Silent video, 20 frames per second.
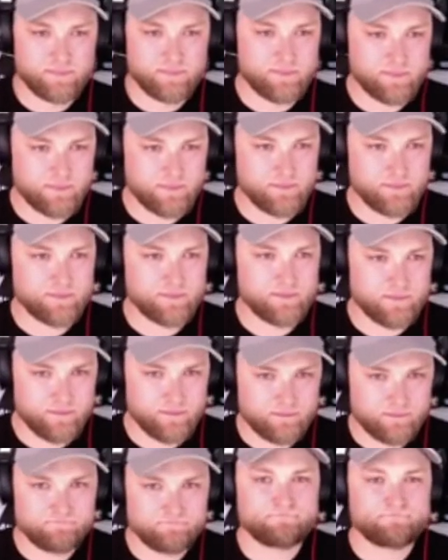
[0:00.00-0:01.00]

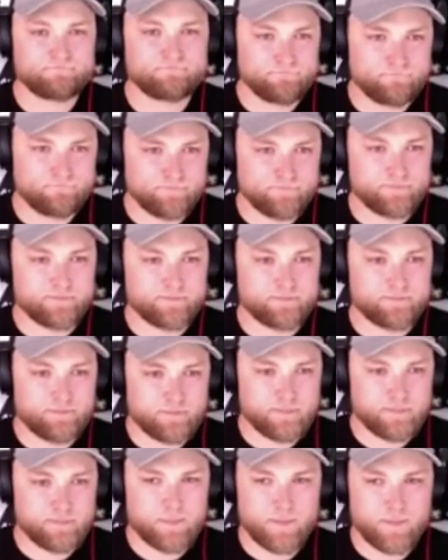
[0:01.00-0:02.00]

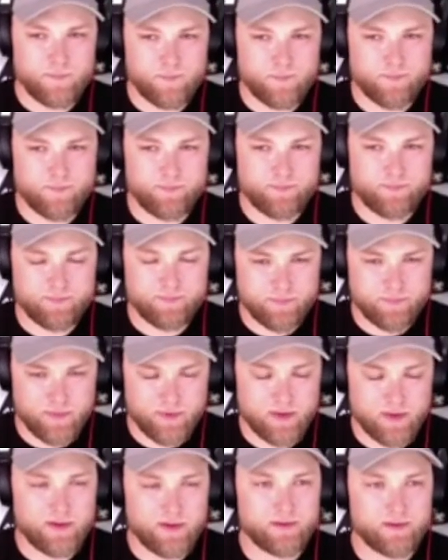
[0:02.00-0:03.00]

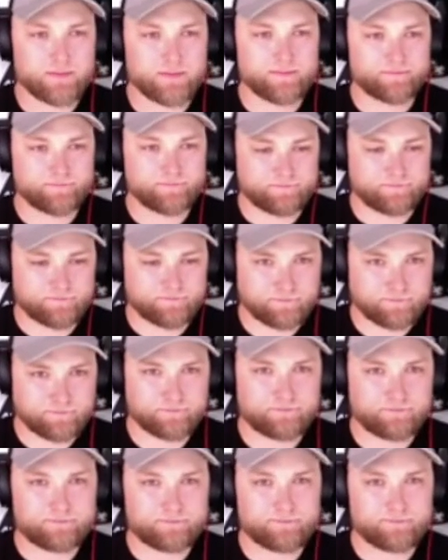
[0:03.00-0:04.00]

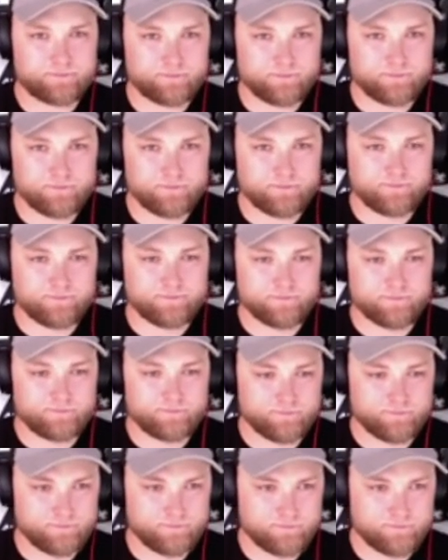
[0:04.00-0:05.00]

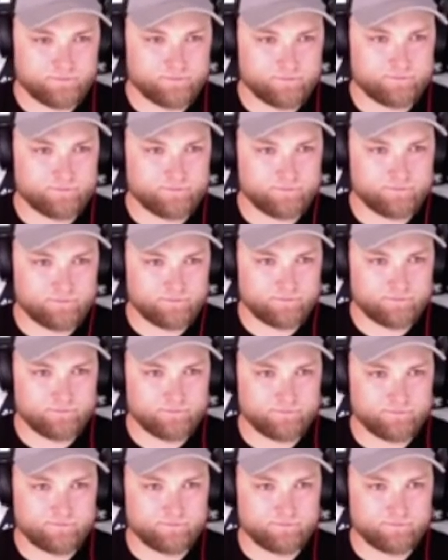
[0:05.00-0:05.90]
No words are spoken by the person on screen.